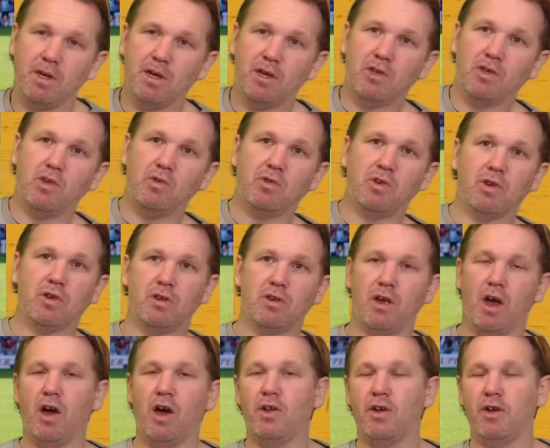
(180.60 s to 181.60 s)
you can
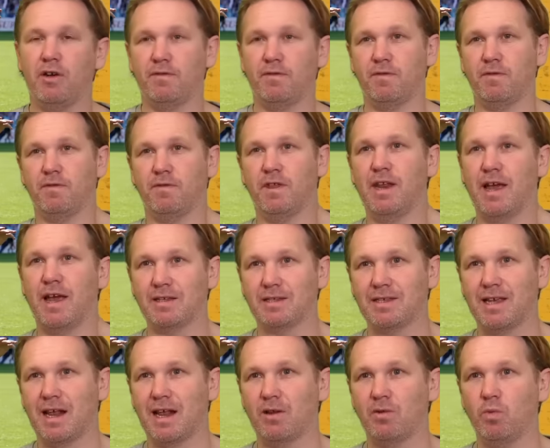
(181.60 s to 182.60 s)
unearth the next
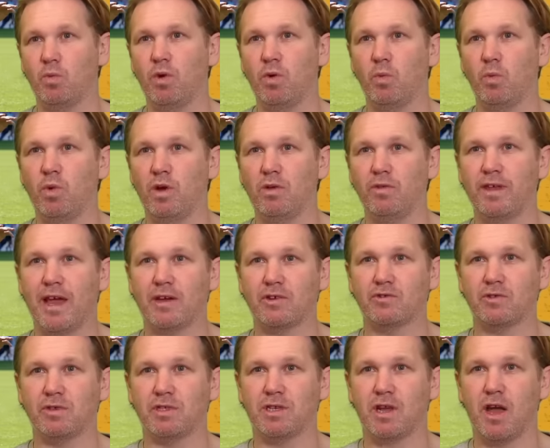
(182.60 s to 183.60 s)
talent. will the
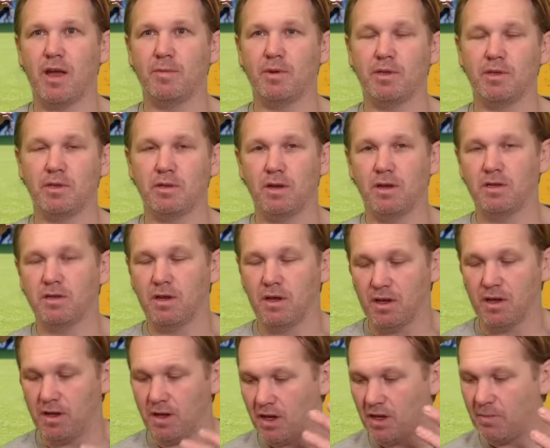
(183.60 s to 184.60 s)
extra time and, and,
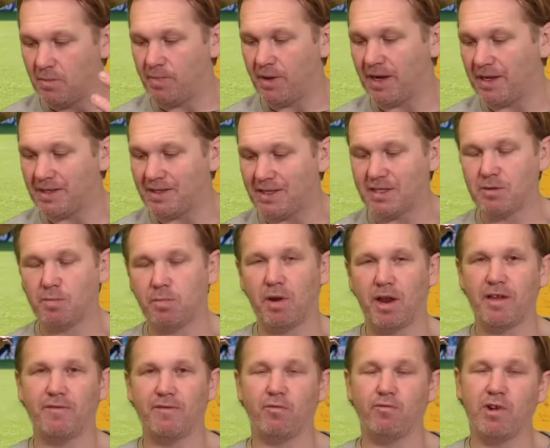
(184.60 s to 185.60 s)
and ability to
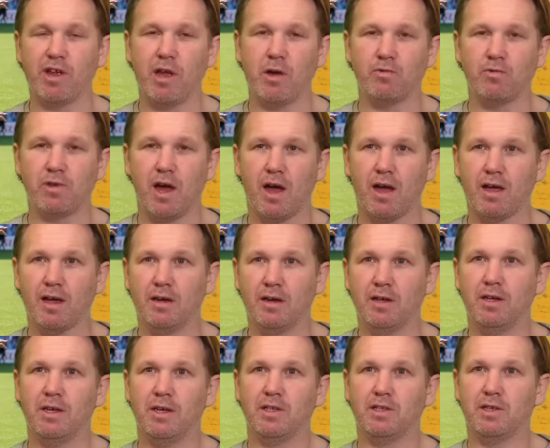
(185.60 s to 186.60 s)
play for Rio Dyer
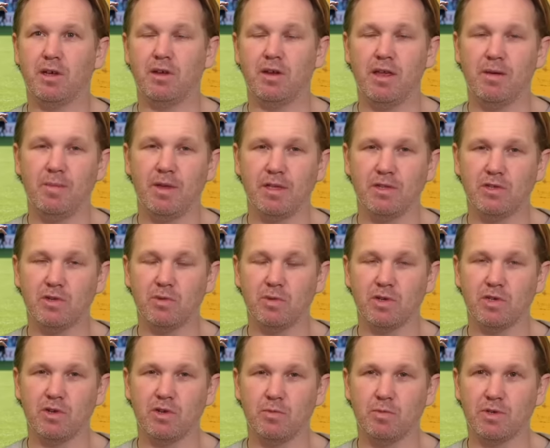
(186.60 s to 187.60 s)
turn him into a
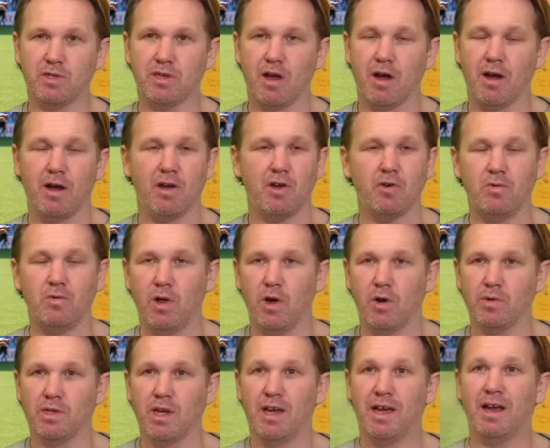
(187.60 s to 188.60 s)
superstar? Who
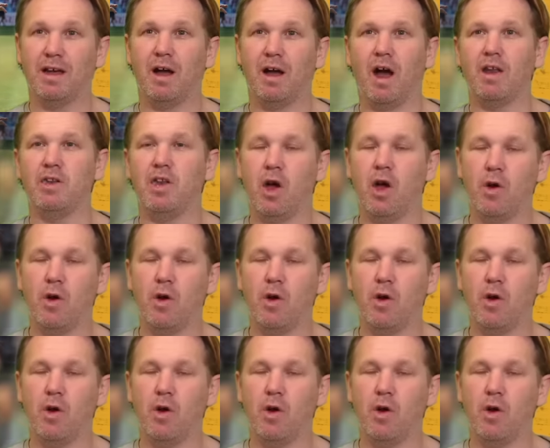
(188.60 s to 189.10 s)
knows? I know